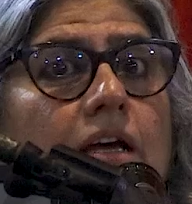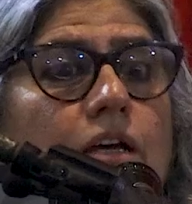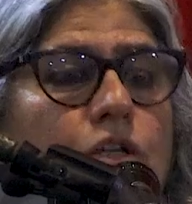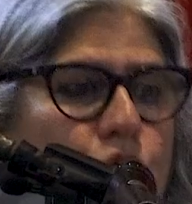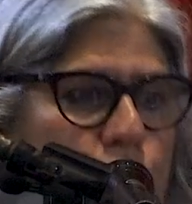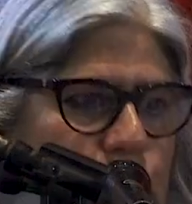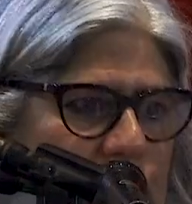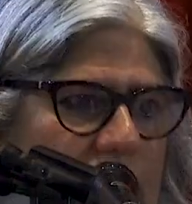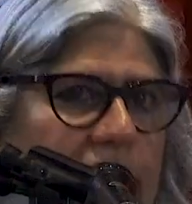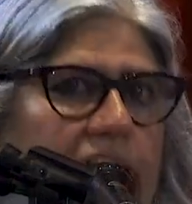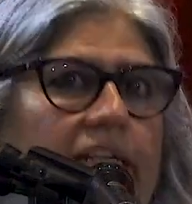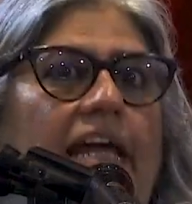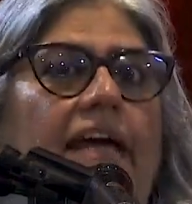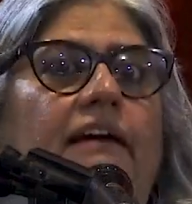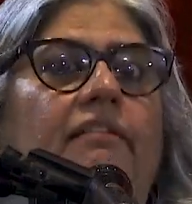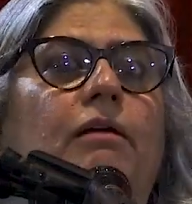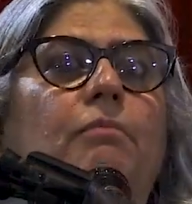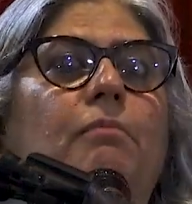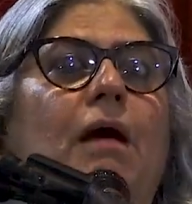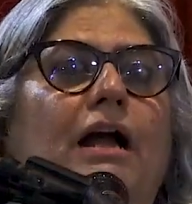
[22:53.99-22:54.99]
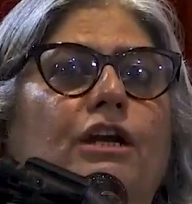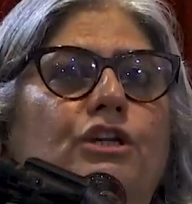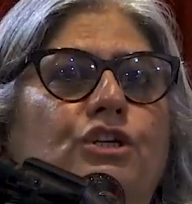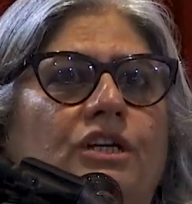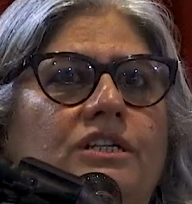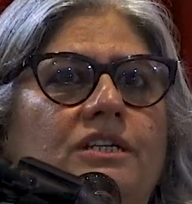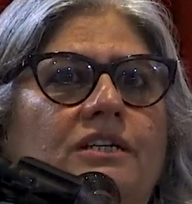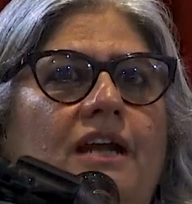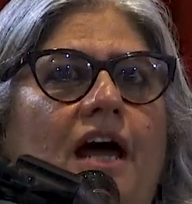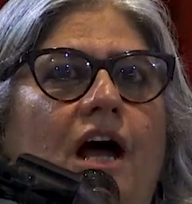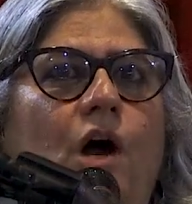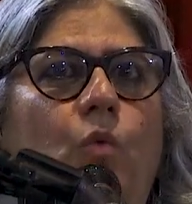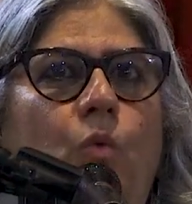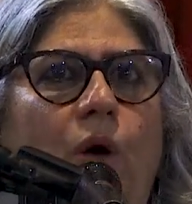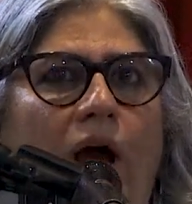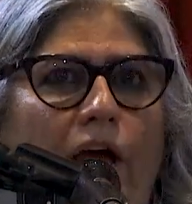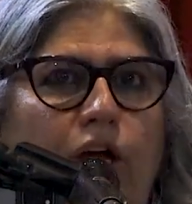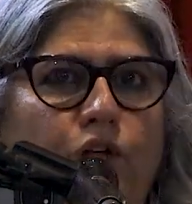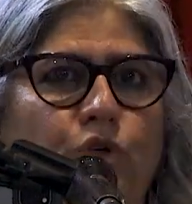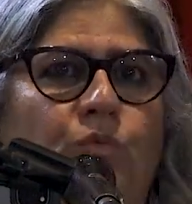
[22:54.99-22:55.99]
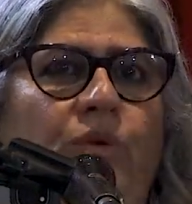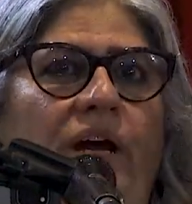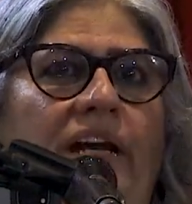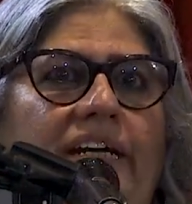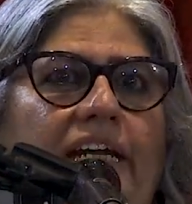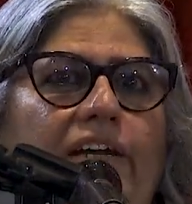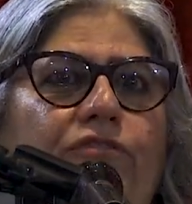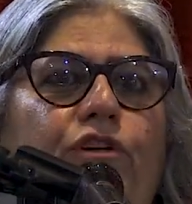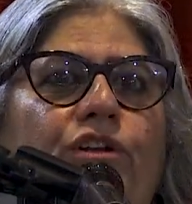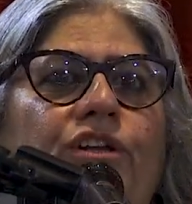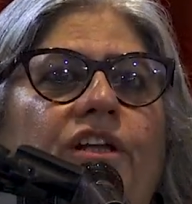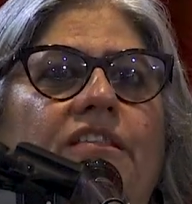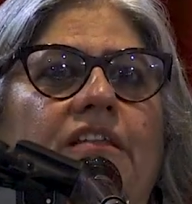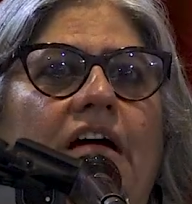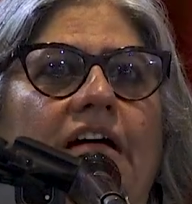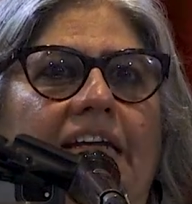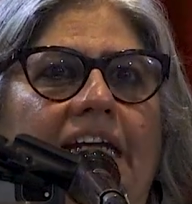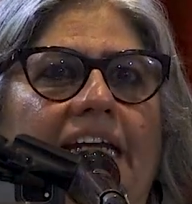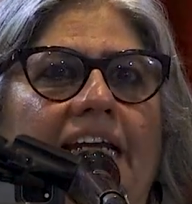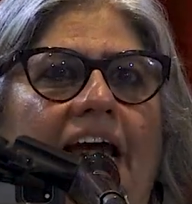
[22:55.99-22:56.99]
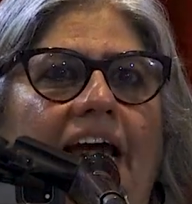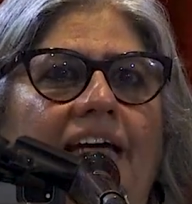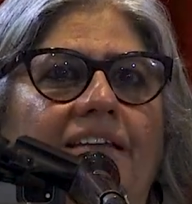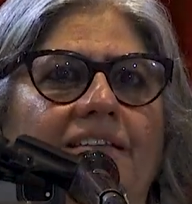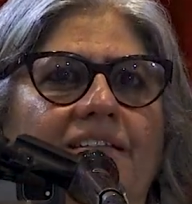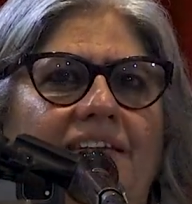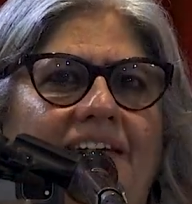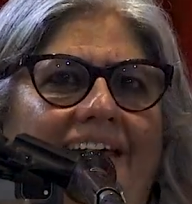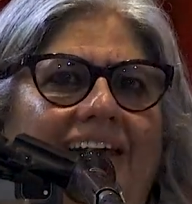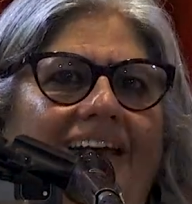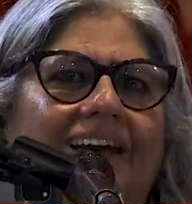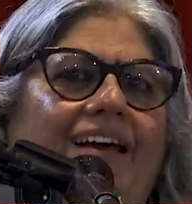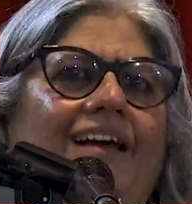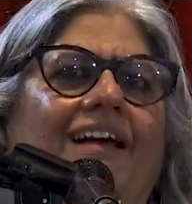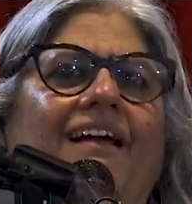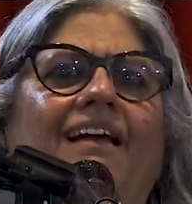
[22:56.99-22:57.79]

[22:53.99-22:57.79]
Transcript: So then take remand just now, why are you waiting for the 39th day?